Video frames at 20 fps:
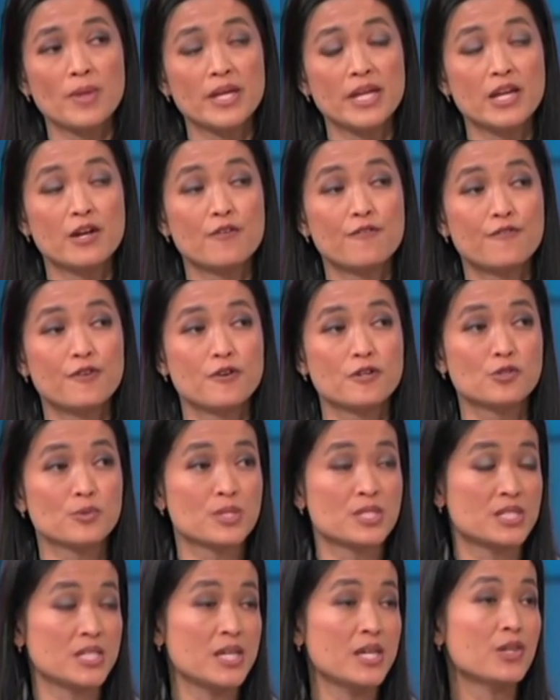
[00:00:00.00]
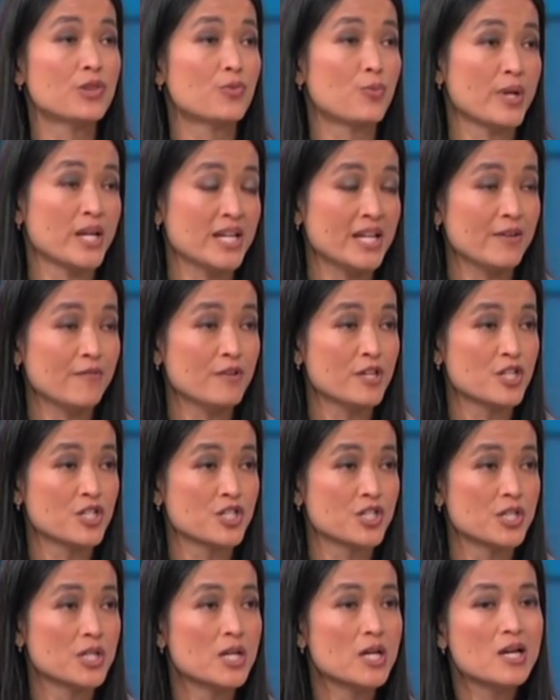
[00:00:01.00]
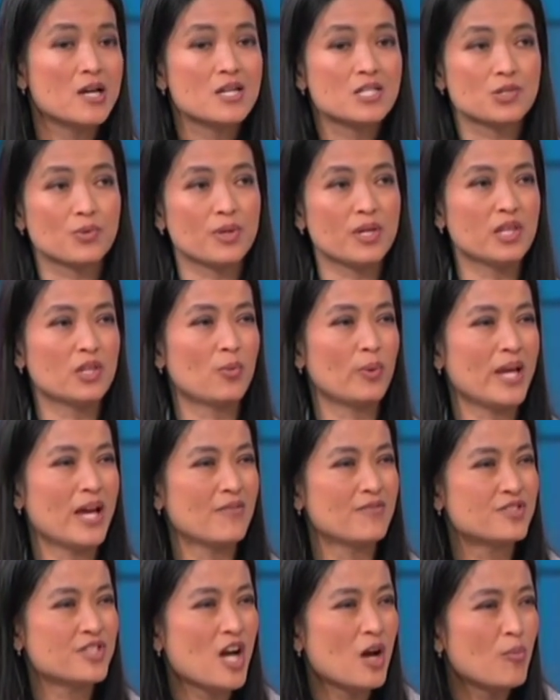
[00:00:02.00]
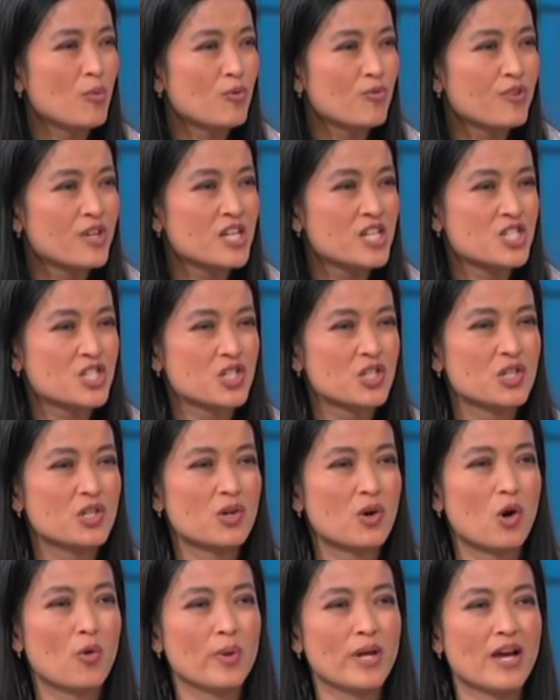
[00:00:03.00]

that interferes with seeing 3D vision. So either we have double vision or we